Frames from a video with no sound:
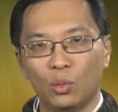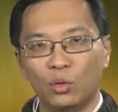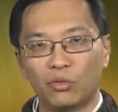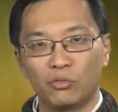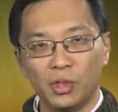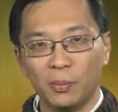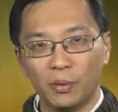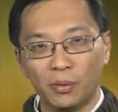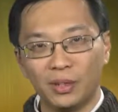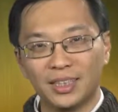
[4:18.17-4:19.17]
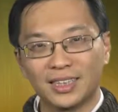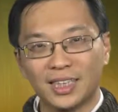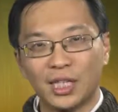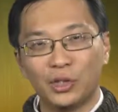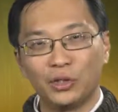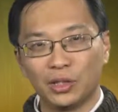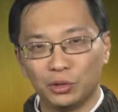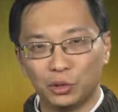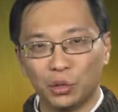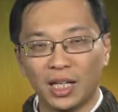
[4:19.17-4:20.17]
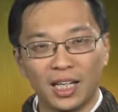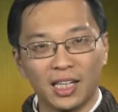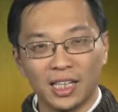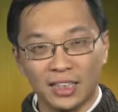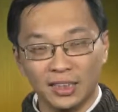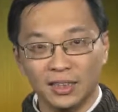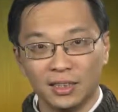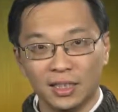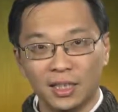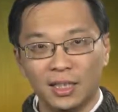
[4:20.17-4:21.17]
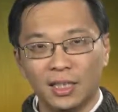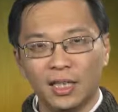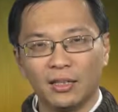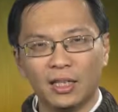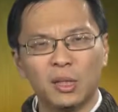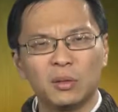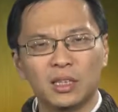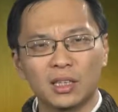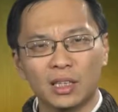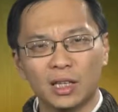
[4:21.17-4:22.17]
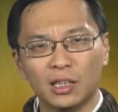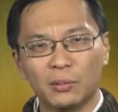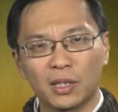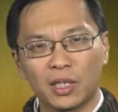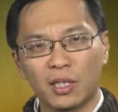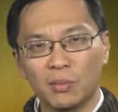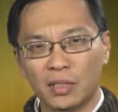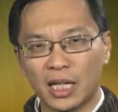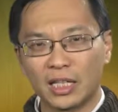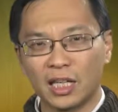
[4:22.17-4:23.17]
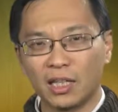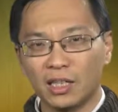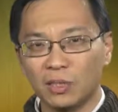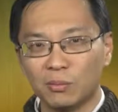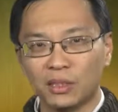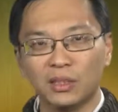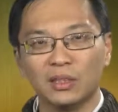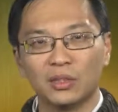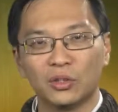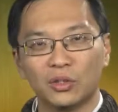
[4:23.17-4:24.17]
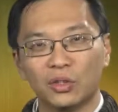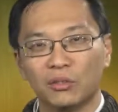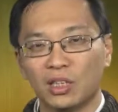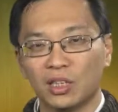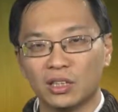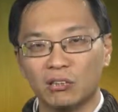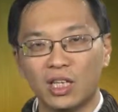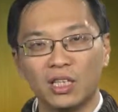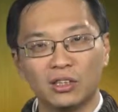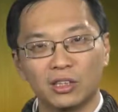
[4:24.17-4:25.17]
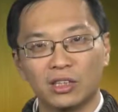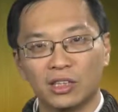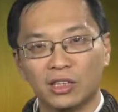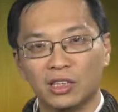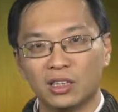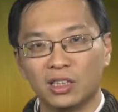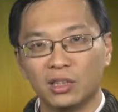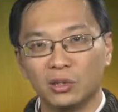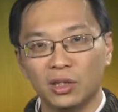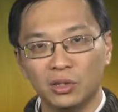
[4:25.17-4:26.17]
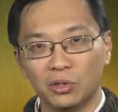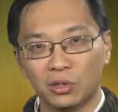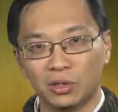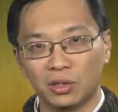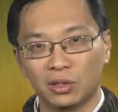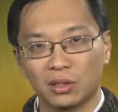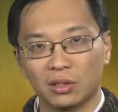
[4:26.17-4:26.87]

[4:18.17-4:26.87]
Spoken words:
With 3 points, you can draw a line, and now this line becomes the alignment of the underground utilities that you're interested in.